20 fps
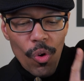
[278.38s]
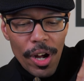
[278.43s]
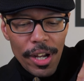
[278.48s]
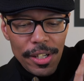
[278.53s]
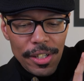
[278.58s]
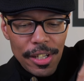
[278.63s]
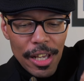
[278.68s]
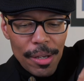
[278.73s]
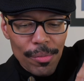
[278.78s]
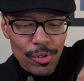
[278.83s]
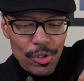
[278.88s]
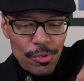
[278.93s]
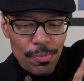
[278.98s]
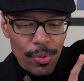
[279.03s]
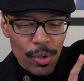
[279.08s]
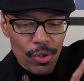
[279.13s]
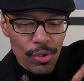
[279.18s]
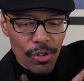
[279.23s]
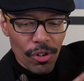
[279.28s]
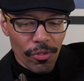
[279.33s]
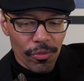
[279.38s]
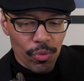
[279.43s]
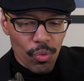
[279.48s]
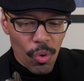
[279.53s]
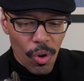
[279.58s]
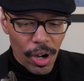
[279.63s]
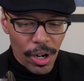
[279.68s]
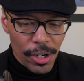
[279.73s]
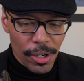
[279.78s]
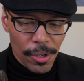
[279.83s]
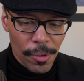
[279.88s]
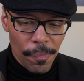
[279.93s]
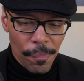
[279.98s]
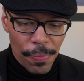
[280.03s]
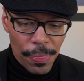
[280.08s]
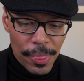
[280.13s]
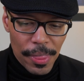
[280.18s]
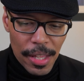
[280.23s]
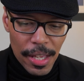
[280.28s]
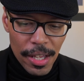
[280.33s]
tablespoon of water,
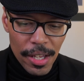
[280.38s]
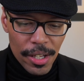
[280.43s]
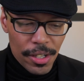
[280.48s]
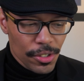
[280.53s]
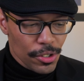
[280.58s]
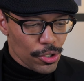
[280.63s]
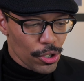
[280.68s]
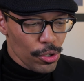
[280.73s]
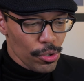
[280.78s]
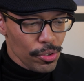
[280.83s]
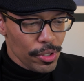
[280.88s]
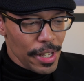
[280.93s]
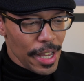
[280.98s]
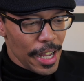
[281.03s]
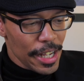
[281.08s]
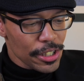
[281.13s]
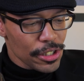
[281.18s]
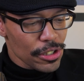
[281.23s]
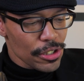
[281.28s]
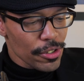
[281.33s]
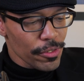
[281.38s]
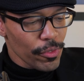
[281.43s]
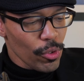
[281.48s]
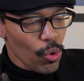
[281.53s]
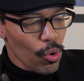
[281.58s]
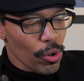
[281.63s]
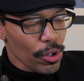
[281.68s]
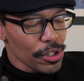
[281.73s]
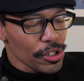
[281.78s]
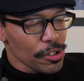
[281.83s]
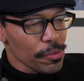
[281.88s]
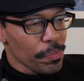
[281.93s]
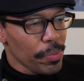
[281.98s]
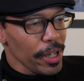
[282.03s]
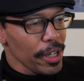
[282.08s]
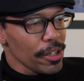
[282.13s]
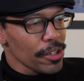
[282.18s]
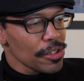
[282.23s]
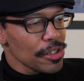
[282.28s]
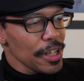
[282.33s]
2 dashes of orange
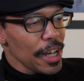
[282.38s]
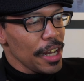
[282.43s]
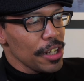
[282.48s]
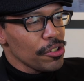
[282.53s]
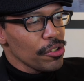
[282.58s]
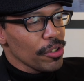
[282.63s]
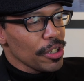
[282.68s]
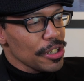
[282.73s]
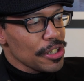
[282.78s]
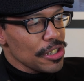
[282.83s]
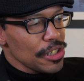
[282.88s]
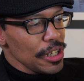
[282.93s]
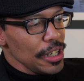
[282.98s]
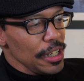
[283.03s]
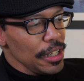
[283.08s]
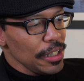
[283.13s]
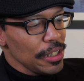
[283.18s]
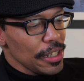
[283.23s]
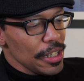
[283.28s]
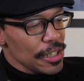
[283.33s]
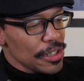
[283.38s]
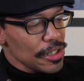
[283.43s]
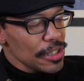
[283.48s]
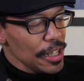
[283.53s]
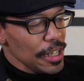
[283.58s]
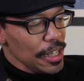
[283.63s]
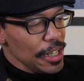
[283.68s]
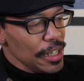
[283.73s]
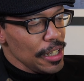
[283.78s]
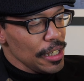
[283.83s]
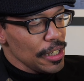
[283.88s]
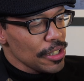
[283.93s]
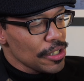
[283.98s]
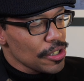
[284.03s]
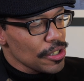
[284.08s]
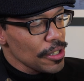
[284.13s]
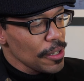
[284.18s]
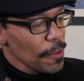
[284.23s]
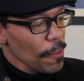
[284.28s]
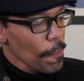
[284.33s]
bitters. As you can see, this
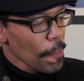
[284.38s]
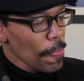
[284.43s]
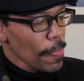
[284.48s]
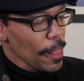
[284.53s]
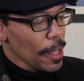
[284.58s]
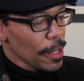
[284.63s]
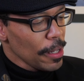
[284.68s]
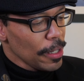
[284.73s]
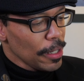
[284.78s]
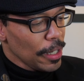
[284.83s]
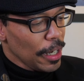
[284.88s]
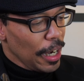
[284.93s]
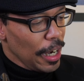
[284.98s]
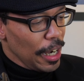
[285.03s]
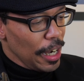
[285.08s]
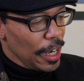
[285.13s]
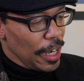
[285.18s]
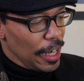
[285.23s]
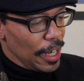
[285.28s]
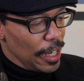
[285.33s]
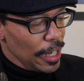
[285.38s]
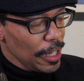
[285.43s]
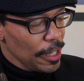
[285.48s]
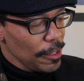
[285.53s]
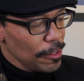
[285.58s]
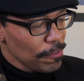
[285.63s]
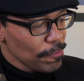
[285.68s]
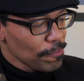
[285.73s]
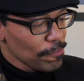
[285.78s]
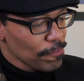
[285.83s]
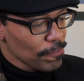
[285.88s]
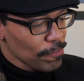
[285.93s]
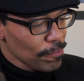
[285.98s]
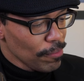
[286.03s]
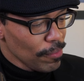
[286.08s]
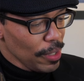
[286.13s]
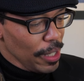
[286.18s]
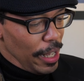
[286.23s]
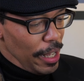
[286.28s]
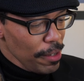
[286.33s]
is
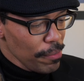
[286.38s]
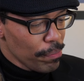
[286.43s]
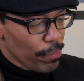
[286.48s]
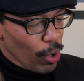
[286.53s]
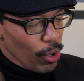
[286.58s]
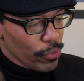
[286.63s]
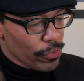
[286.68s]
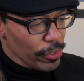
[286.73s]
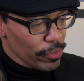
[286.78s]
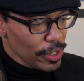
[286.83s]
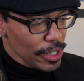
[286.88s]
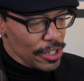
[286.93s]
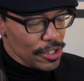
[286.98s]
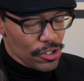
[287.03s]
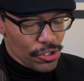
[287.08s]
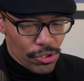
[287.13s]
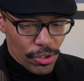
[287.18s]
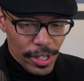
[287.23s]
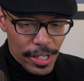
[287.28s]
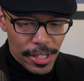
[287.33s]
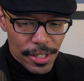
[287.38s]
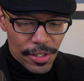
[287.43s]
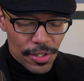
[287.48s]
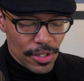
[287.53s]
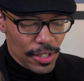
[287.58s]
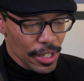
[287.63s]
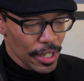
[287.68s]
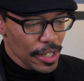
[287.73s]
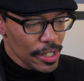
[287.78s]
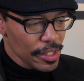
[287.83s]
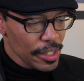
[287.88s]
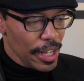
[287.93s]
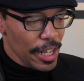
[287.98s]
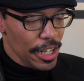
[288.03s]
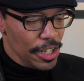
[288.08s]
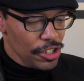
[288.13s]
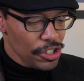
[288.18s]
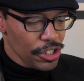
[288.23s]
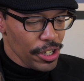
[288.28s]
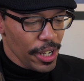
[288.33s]
in both of these drinks.
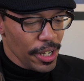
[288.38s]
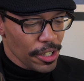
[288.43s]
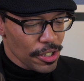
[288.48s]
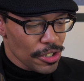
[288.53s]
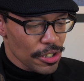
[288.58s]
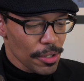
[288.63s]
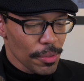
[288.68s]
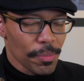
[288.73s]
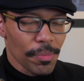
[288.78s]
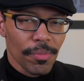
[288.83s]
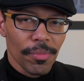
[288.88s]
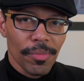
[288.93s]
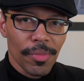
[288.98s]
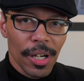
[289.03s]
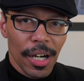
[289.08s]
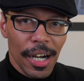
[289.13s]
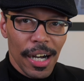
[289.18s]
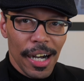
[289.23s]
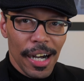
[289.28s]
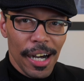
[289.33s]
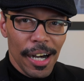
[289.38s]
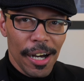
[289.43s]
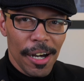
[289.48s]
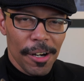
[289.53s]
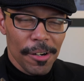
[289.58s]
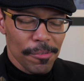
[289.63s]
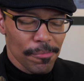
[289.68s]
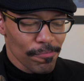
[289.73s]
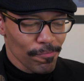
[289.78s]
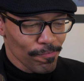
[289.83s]
They share some of